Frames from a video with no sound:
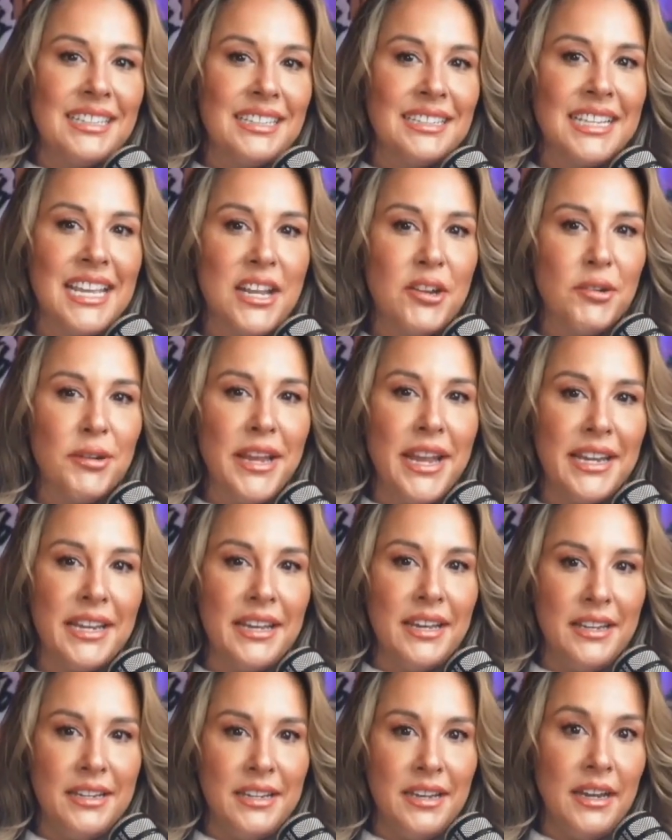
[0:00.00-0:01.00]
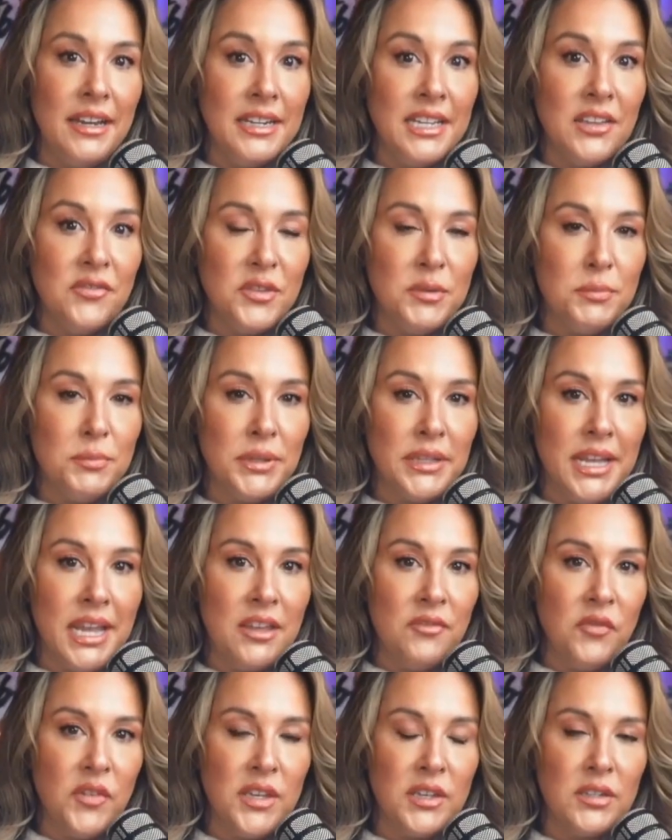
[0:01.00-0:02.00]
They create an uneven
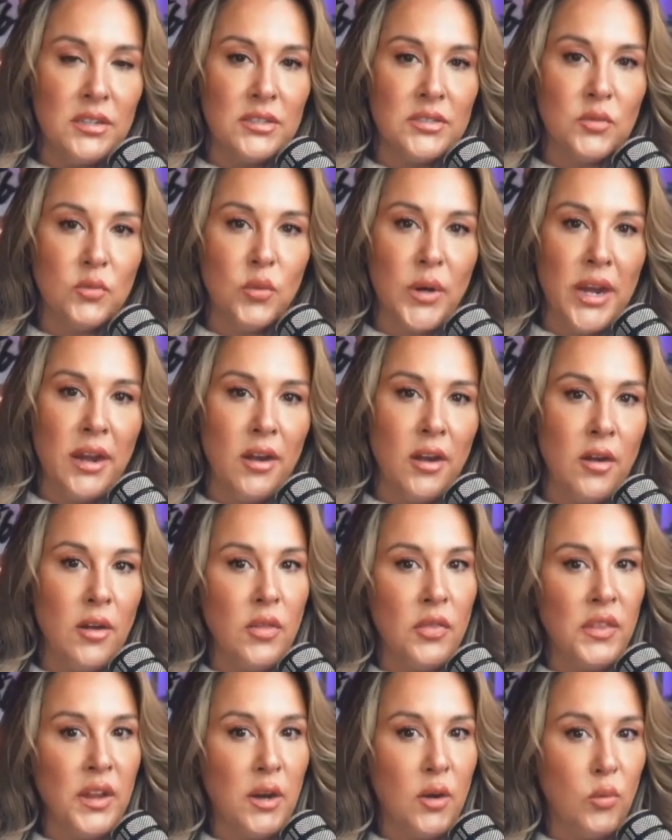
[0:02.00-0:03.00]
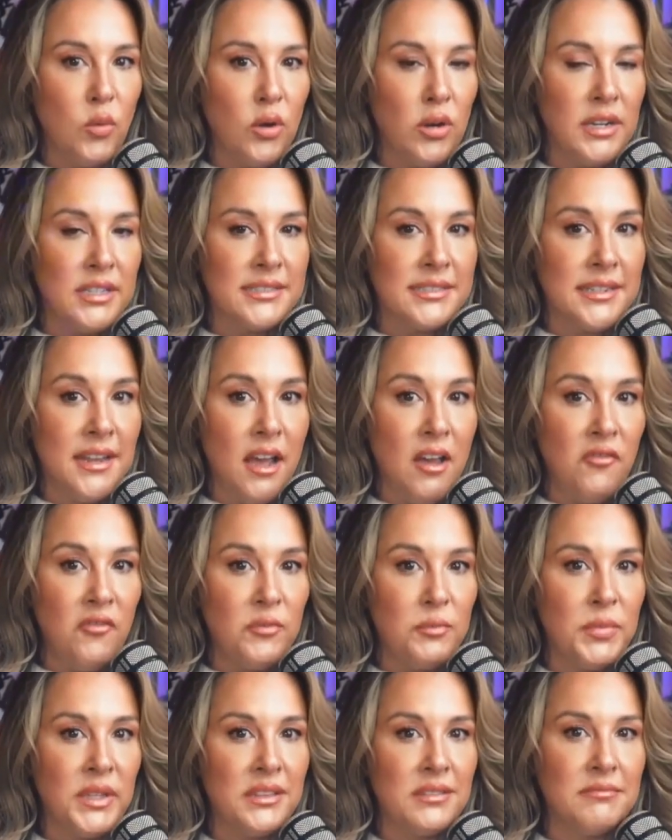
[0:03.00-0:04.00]
playing field where their word is enough,
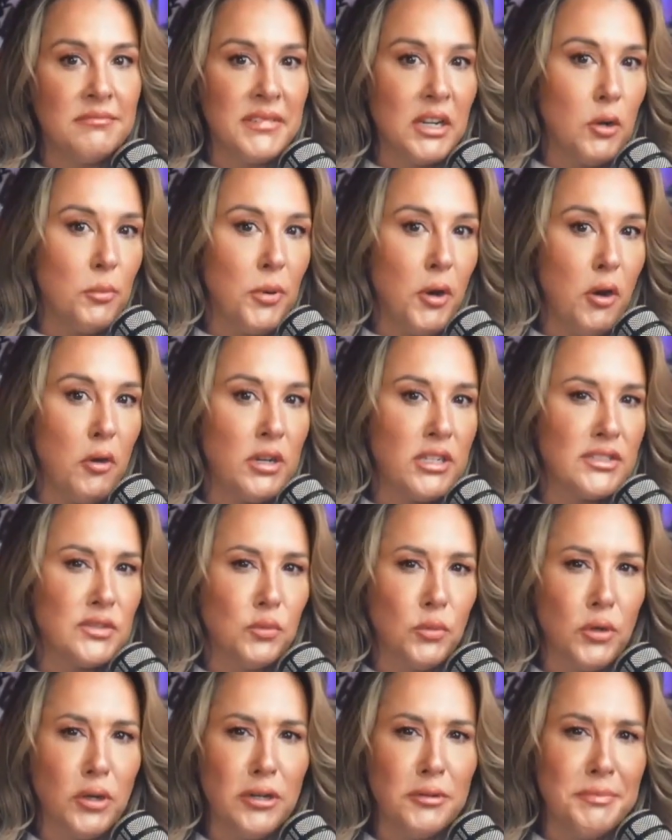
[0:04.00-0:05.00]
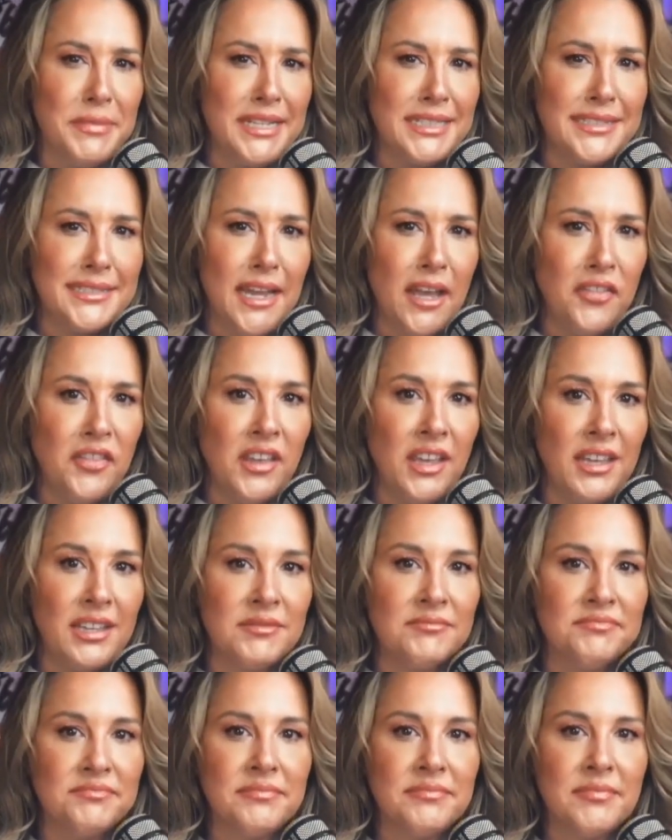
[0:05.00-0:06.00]
but their opponent's word means nothing.